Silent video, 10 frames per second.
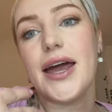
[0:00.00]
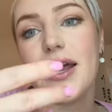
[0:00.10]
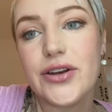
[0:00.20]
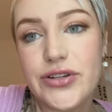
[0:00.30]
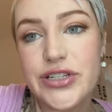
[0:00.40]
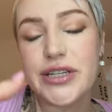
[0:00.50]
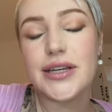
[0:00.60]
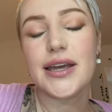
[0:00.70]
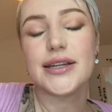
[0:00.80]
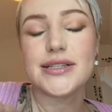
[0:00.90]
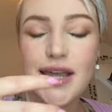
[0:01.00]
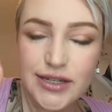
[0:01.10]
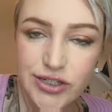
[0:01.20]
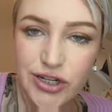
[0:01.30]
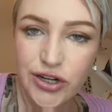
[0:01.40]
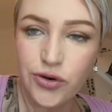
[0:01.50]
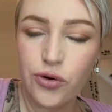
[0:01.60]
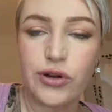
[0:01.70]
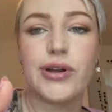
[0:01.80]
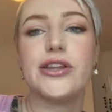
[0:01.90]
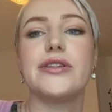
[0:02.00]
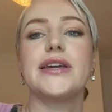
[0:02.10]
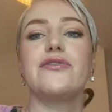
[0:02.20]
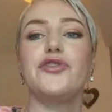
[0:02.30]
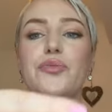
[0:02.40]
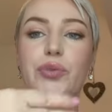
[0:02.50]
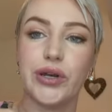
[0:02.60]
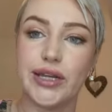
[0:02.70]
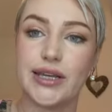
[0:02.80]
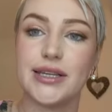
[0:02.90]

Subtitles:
energy and attention or whether they give you money,